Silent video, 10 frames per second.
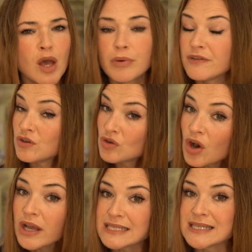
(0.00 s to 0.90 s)
But if you're
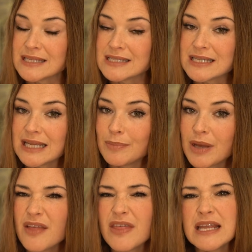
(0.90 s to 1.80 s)
not getting this sleep,
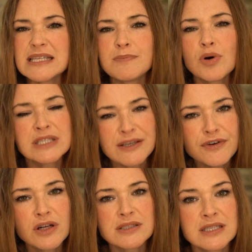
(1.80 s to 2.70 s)
then it's more
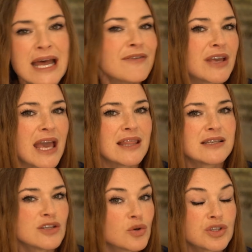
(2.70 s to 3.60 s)
difficult to navigate
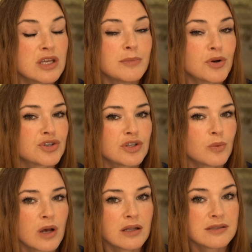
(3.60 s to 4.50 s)
the social and emotional
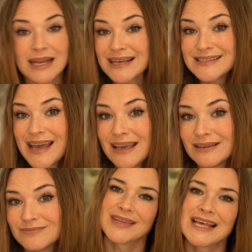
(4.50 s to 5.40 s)
world the next
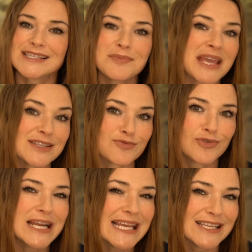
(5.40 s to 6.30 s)
day. Something else
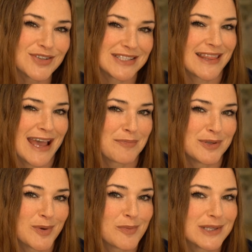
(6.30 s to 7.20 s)
really interesting that
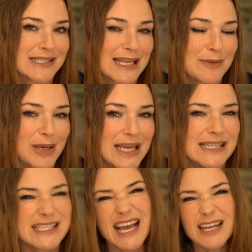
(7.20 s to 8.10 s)
happens when we're asleep
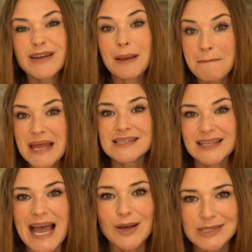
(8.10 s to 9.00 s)
is kind of like
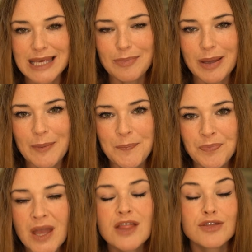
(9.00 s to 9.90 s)
mental housekeeping.
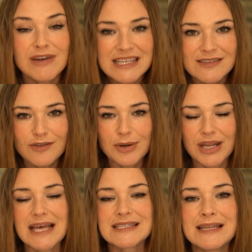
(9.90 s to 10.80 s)
The rest of the
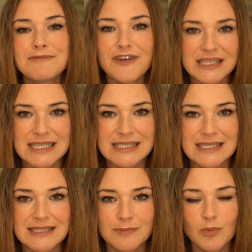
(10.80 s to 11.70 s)
body has a lymphatic
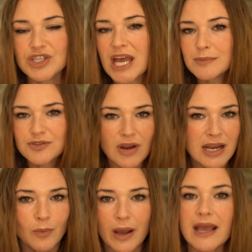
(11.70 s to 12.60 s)
system, which helps
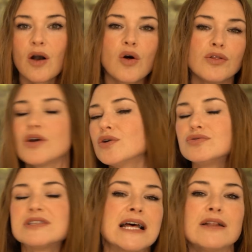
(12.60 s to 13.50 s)
drain away all the
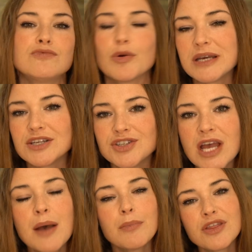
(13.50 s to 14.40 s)
old cell rubbish,
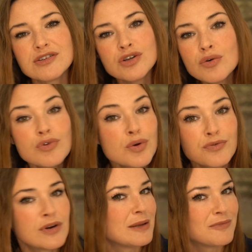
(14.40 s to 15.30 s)
but there's no room
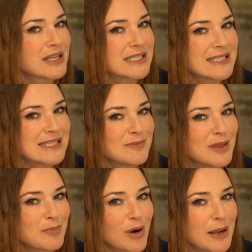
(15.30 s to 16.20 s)
for a lymphatic system
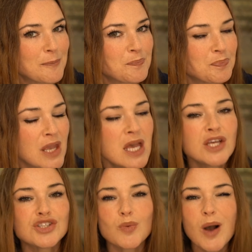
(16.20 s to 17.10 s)
in the brain.
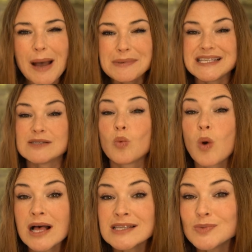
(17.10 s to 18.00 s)
So what happens is,
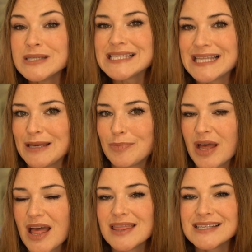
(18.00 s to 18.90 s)
whilst we sleep,
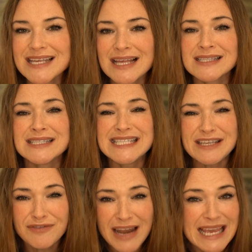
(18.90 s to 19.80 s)
the cells
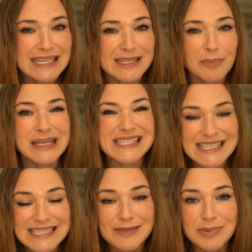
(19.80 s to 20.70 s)
deflate by
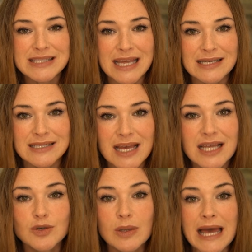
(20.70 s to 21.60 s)
60%
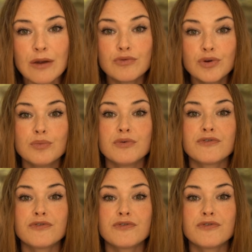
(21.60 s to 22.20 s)
to allow room